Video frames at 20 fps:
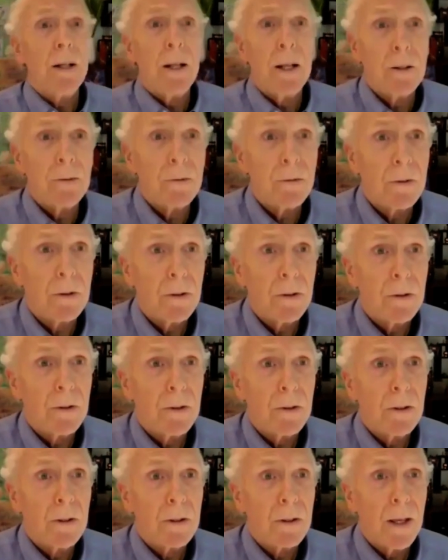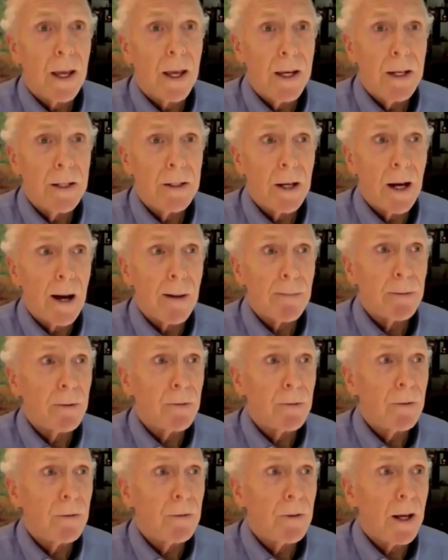And it has 8
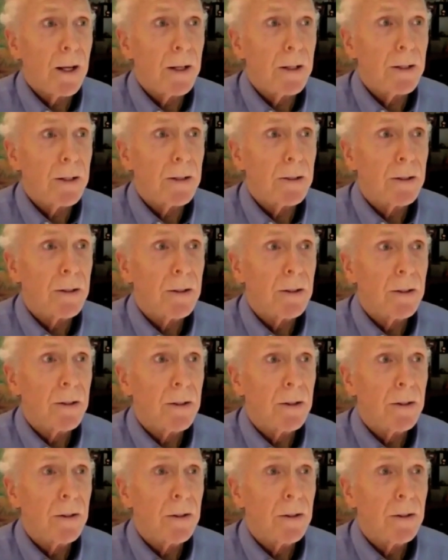coppers inside it.